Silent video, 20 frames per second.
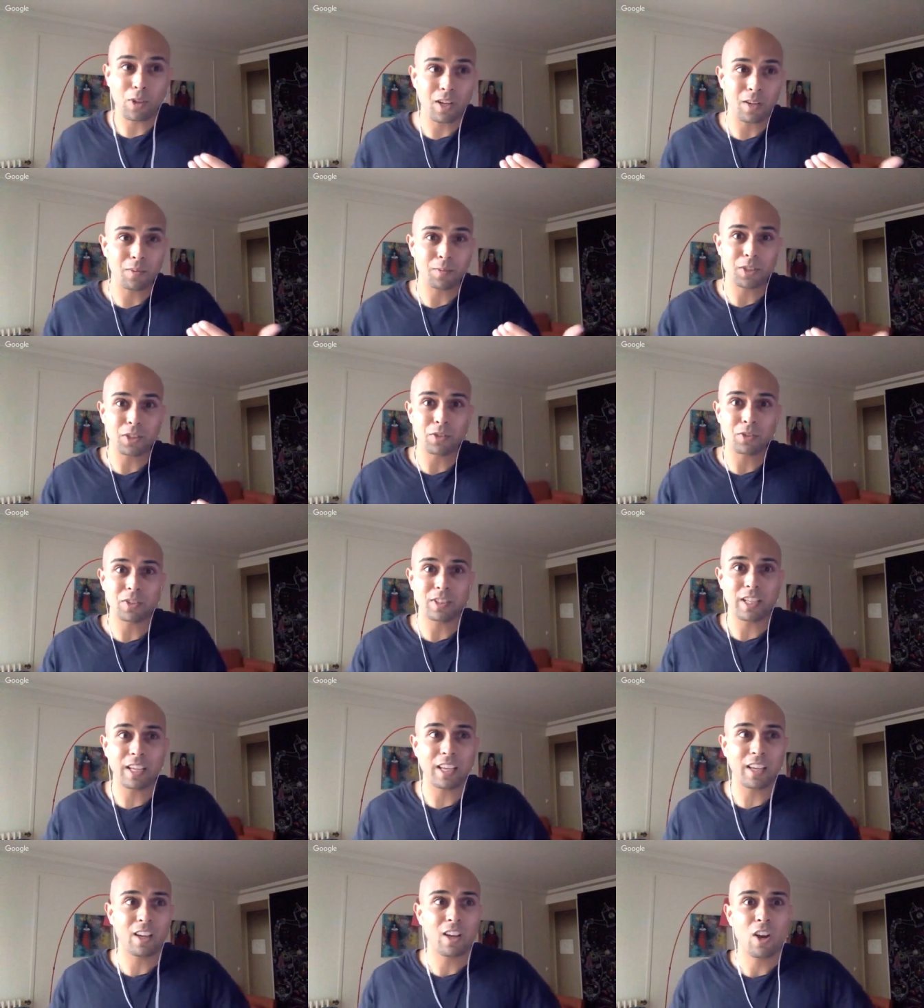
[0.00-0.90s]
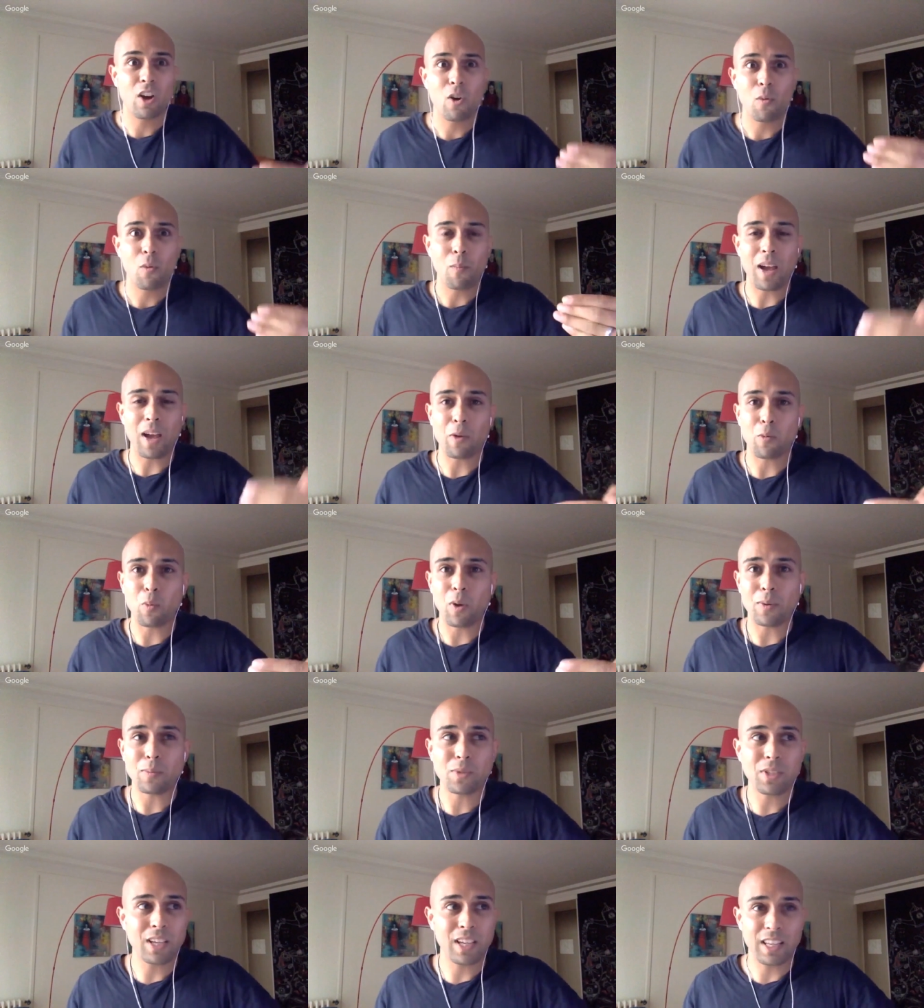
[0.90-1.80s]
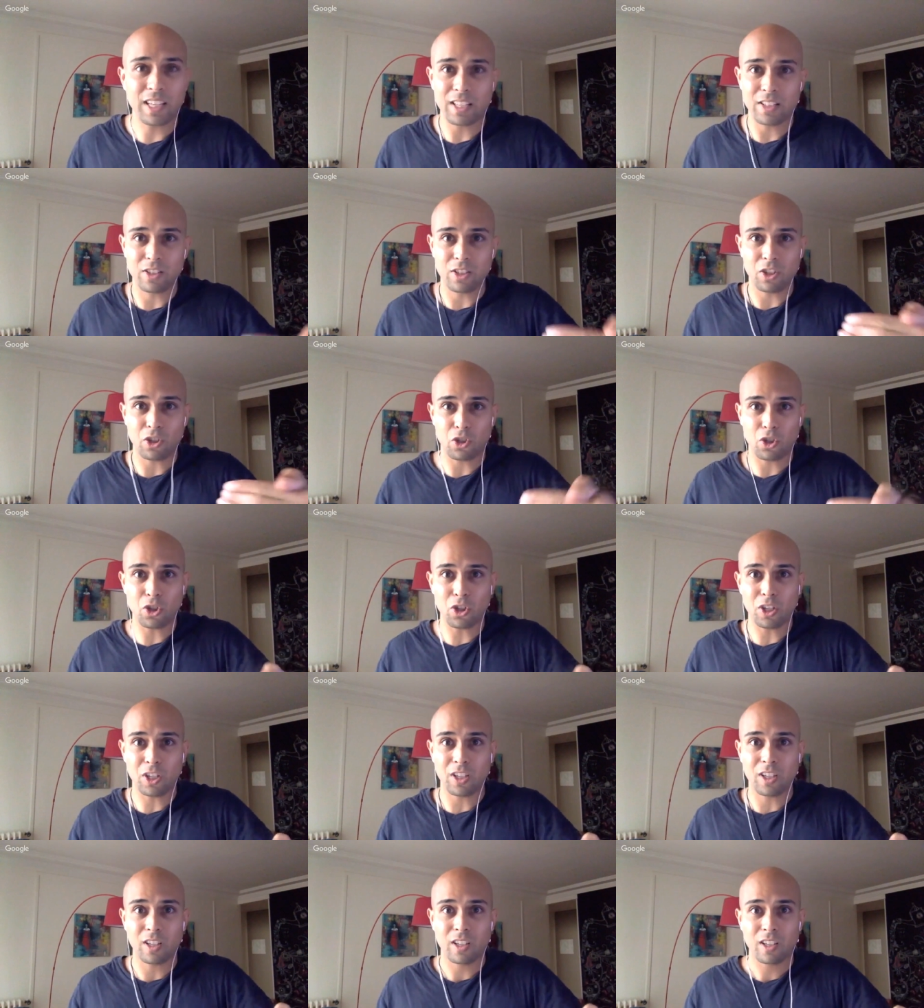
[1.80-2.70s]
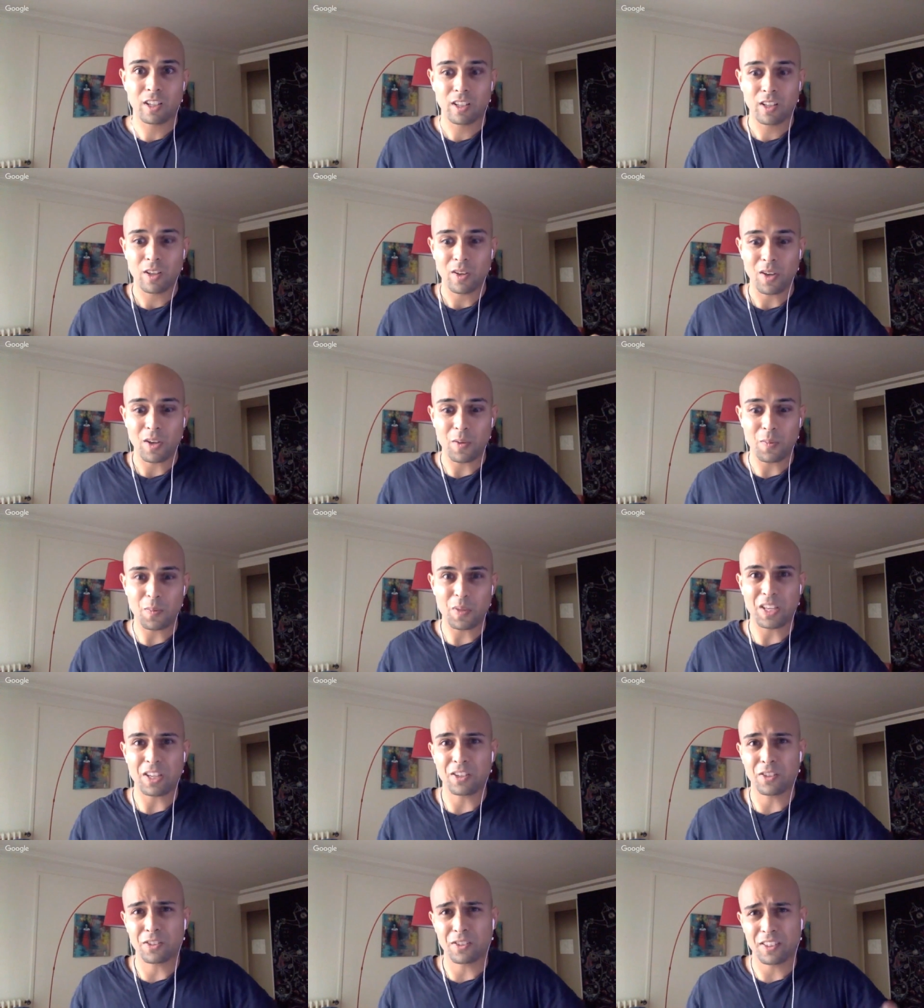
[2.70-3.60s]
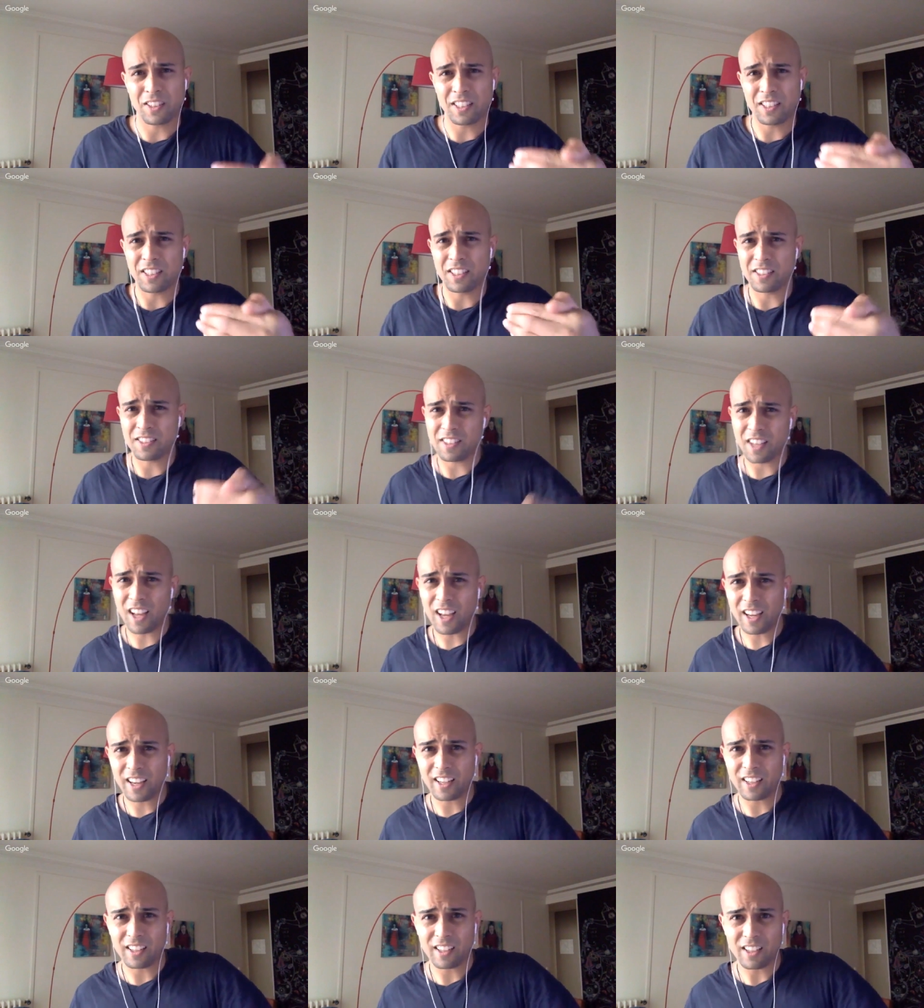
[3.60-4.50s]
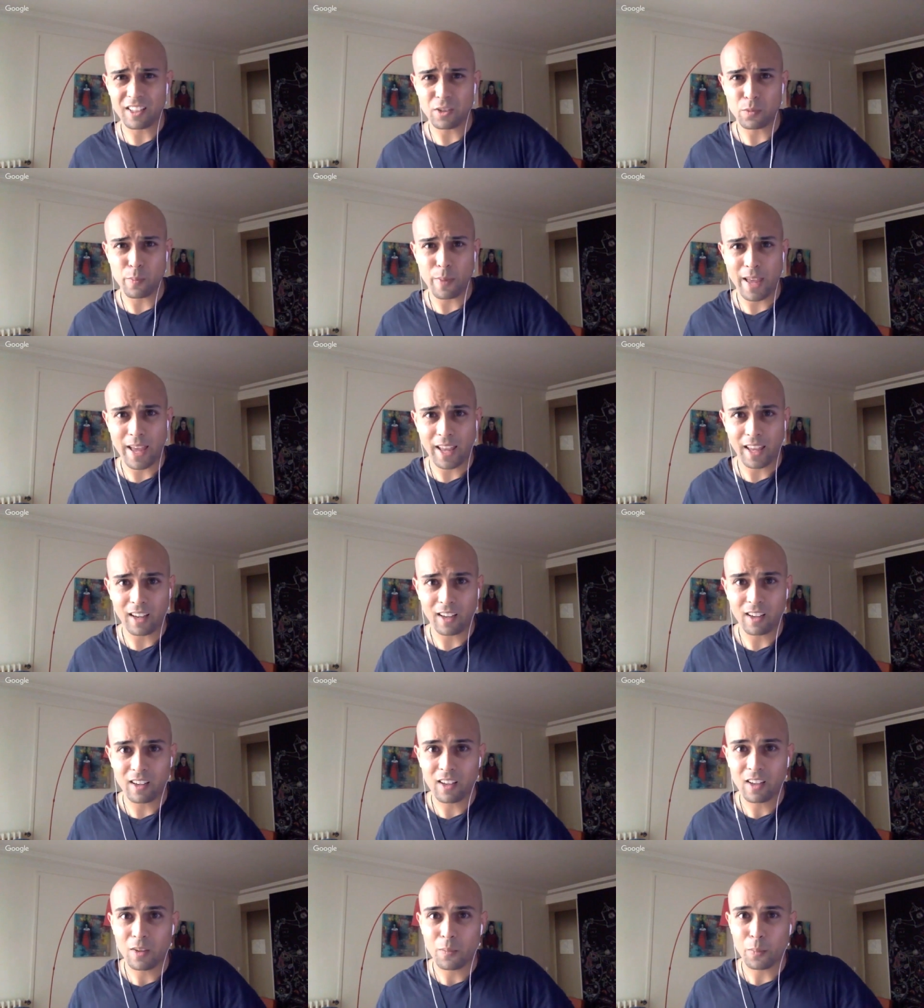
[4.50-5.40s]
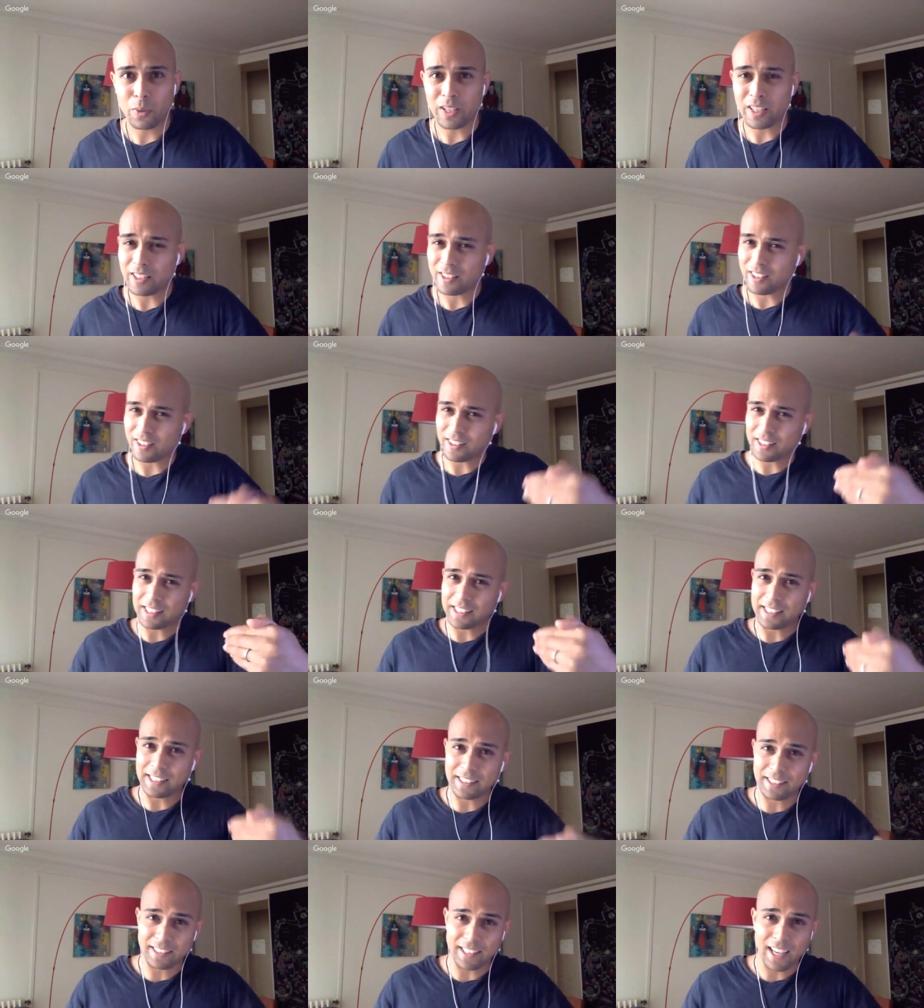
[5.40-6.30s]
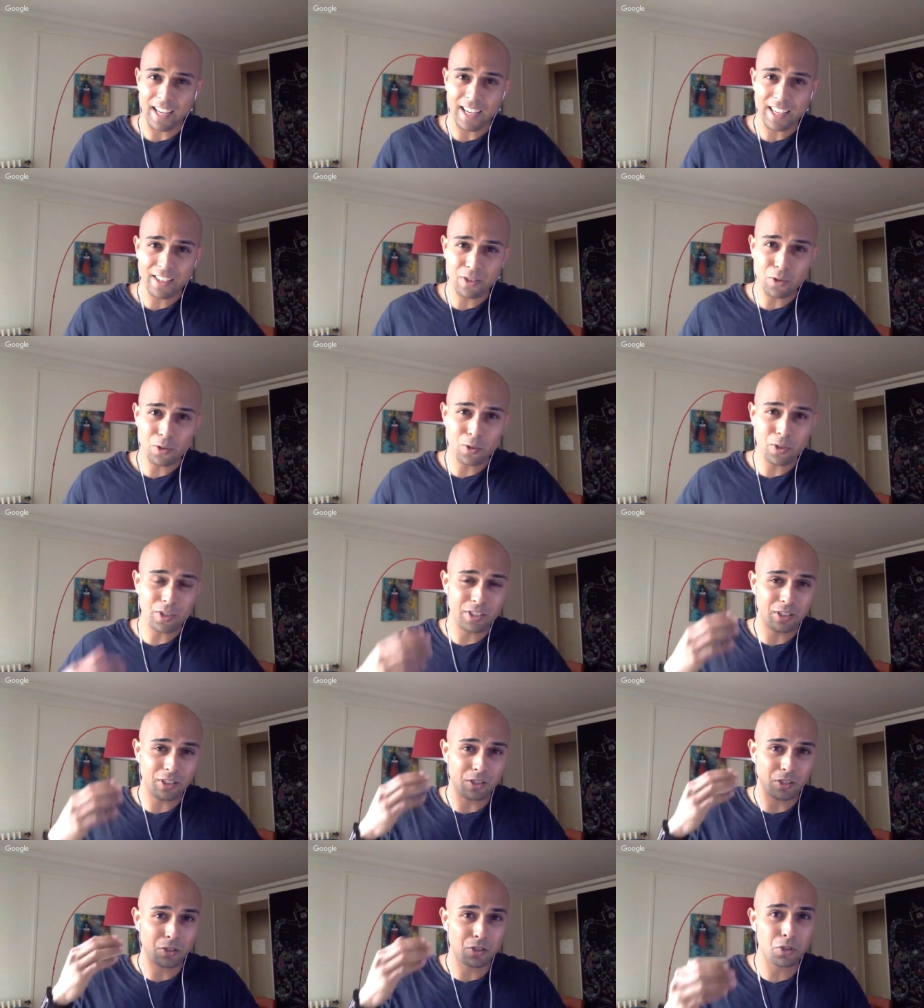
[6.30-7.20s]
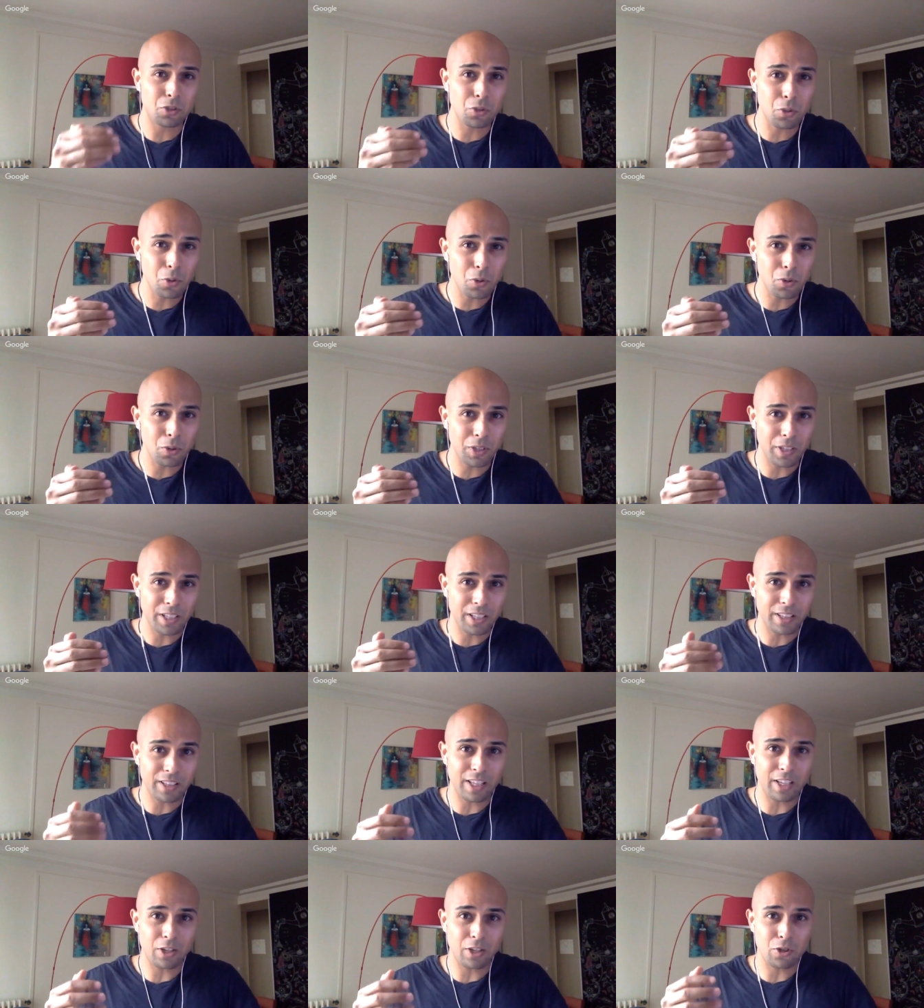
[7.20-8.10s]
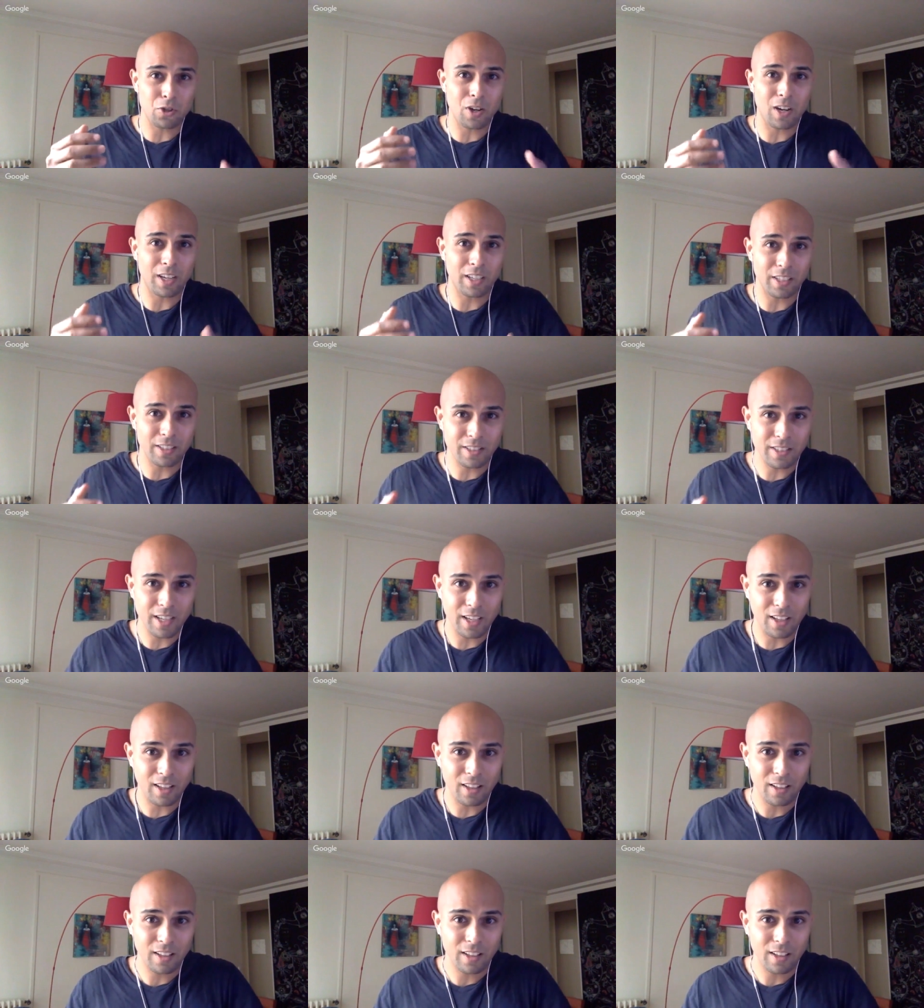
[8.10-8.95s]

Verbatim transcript: will come to you saying, "My website isn't good because the design is bad." but is it the design or is it the story that you're trying to tell?